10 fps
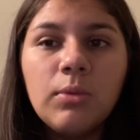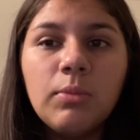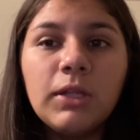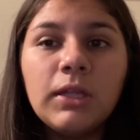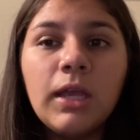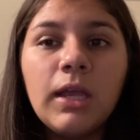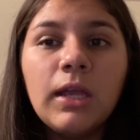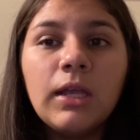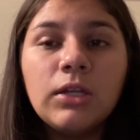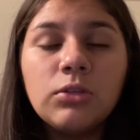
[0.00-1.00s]
but
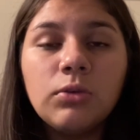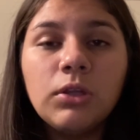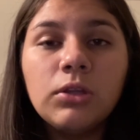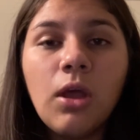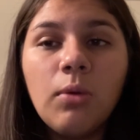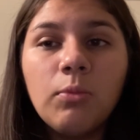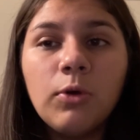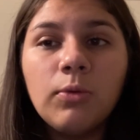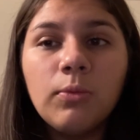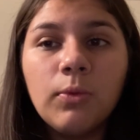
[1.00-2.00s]
they do a lot
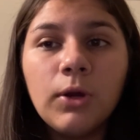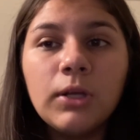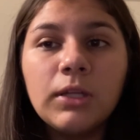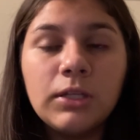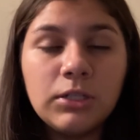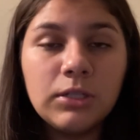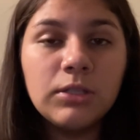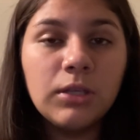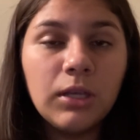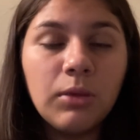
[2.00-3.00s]
more work than just
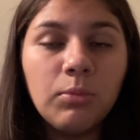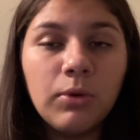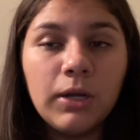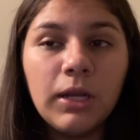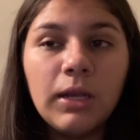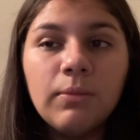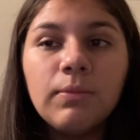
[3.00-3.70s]
looking pretty.